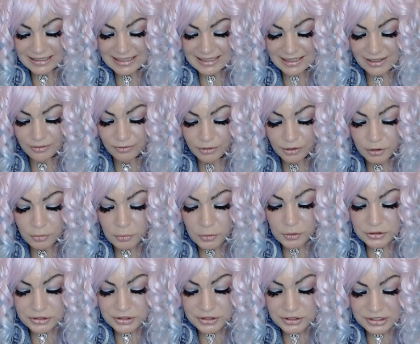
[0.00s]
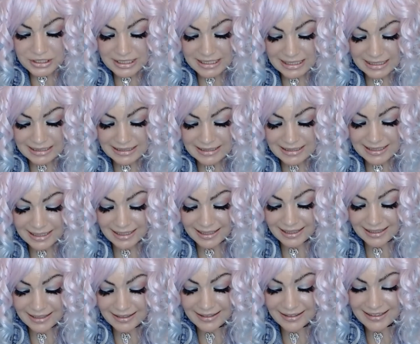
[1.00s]
several emotional states
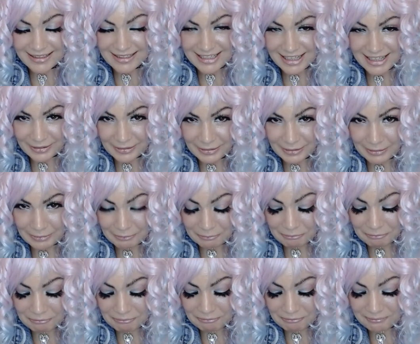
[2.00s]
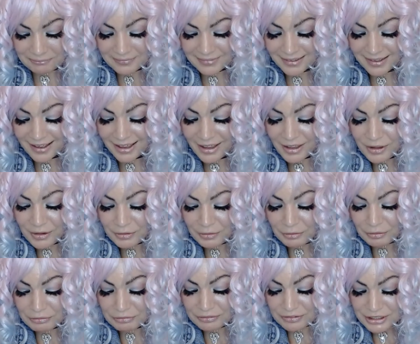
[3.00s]
in the telling.
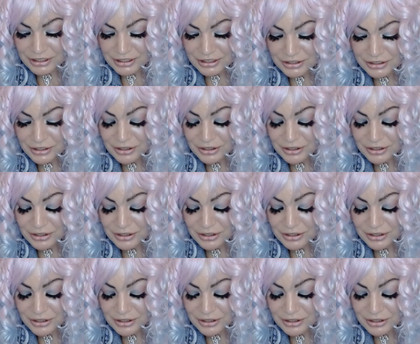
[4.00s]
Your fish